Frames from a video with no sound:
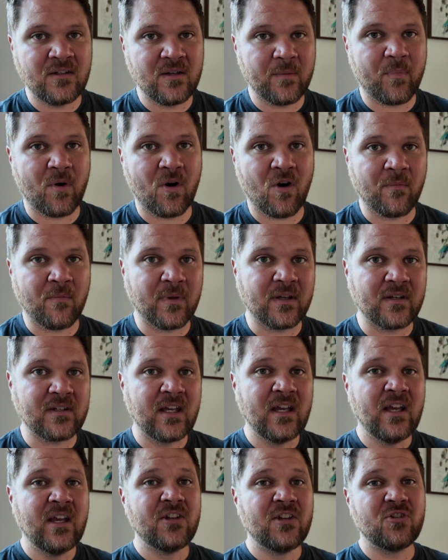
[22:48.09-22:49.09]
department.
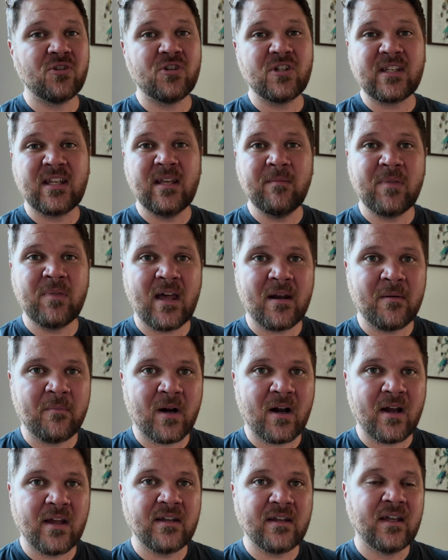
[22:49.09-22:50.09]
So just keep that in
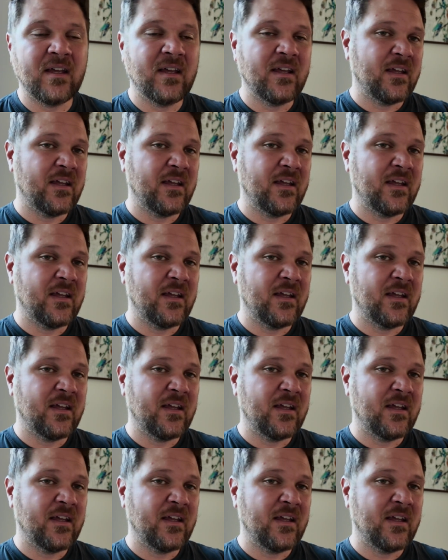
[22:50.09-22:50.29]
mind.